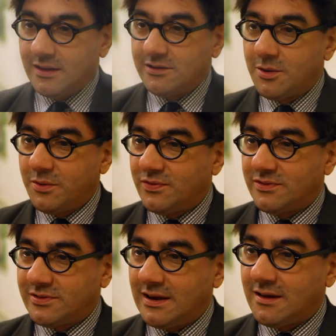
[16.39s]
So we've
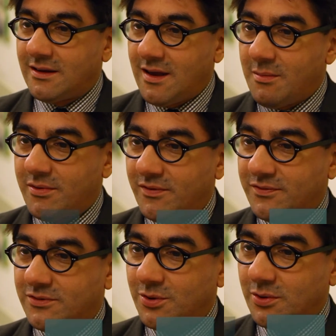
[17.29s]
seen in a number
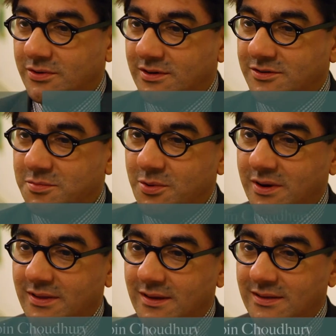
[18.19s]
of talks this
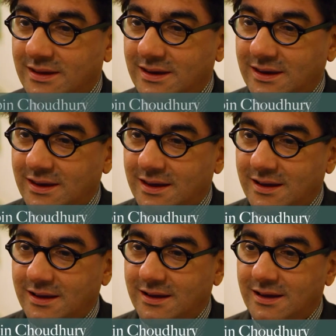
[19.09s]
morning that
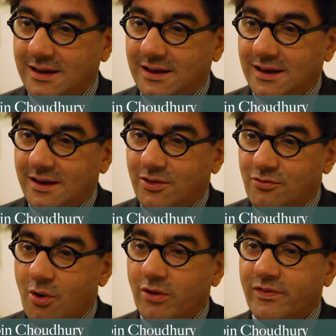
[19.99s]
the
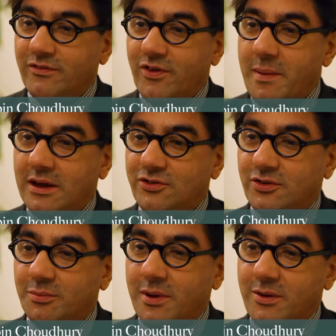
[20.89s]
role of
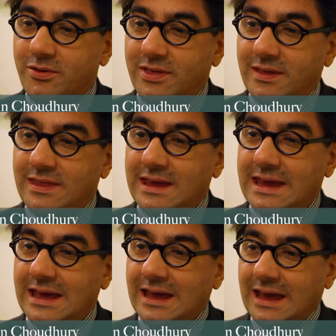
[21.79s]
inflammation both in the
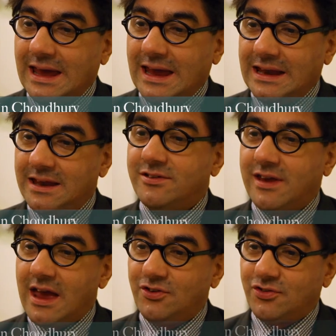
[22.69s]

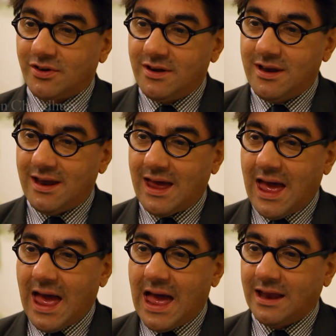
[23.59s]
initiation
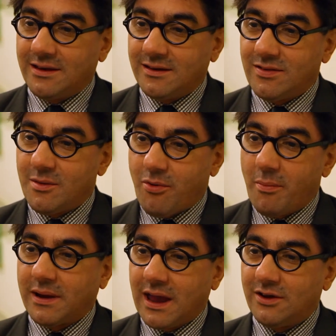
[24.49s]
and in the
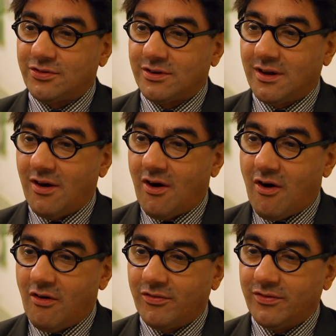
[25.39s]
propagation
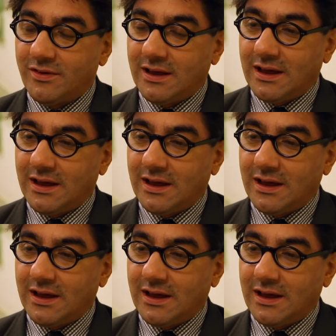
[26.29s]
of